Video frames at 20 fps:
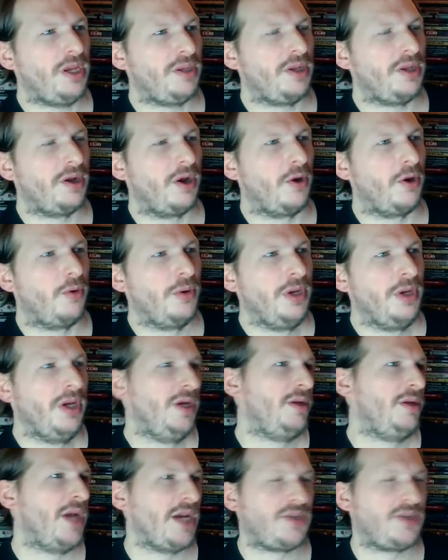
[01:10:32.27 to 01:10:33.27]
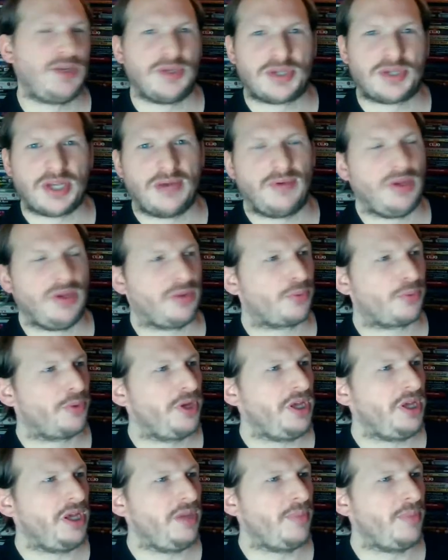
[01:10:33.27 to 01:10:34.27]

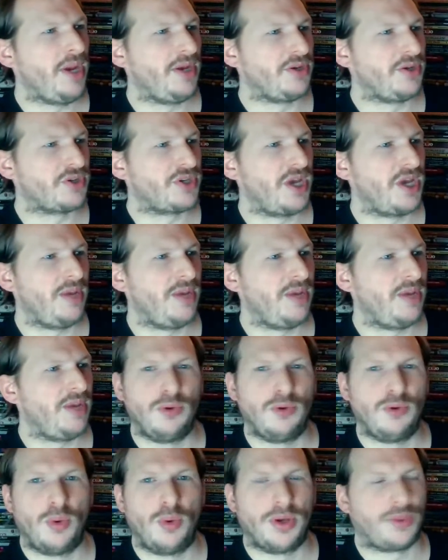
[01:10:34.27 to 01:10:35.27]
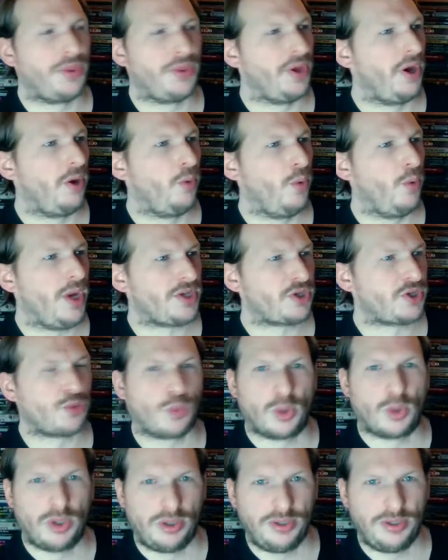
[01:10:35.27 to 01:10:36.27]
1973, he made his debut with
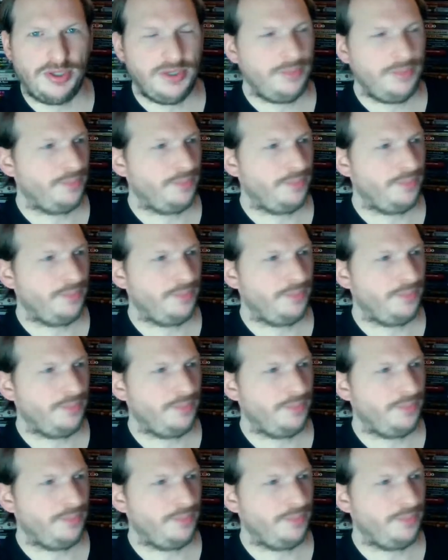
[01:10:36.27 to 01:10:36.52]
Westworld.